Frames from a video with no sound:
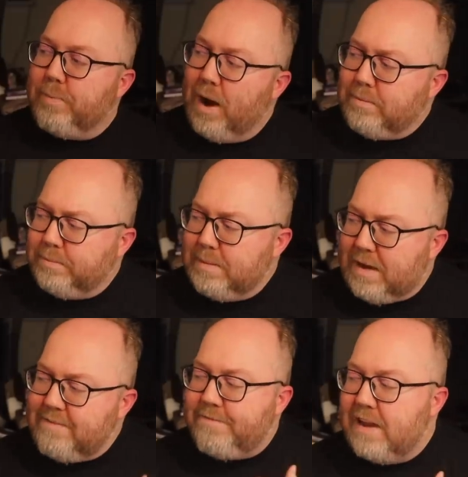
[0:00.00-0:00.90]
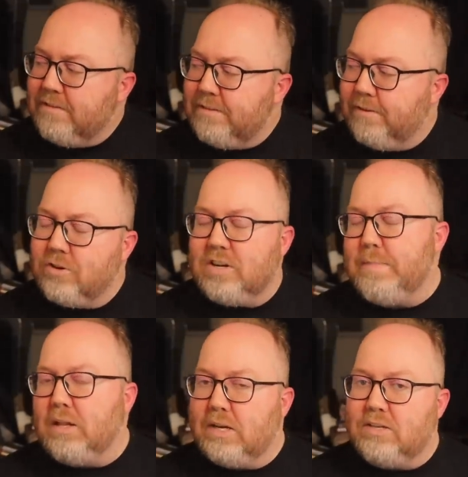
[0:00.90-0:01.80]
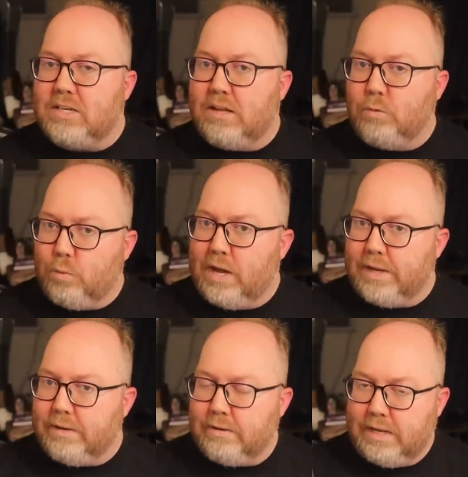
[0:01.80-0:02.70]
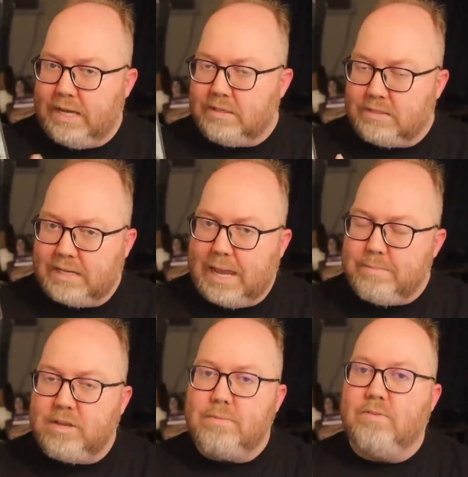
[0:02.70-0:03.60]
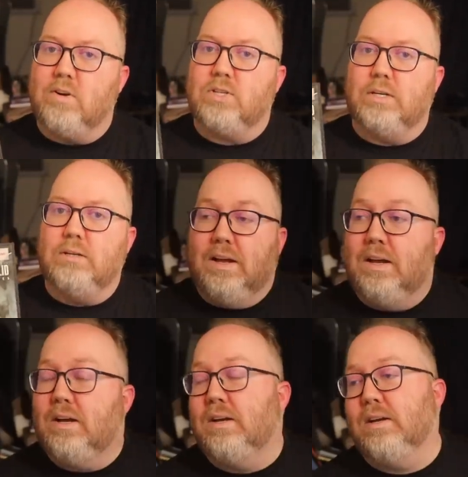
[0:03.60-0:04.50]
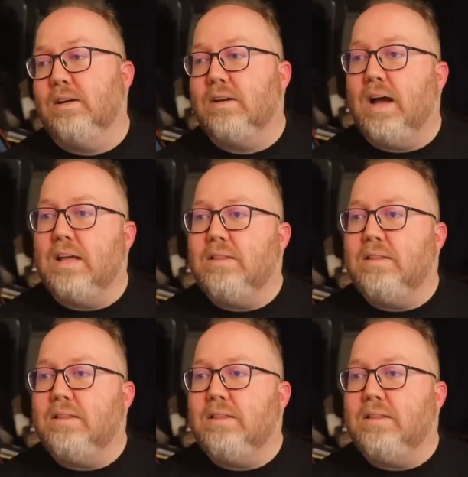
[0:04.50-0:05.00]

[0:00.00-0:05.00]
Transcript: probably my favorite version of Metal Gear Solid 1 is the GameCube version. Uh,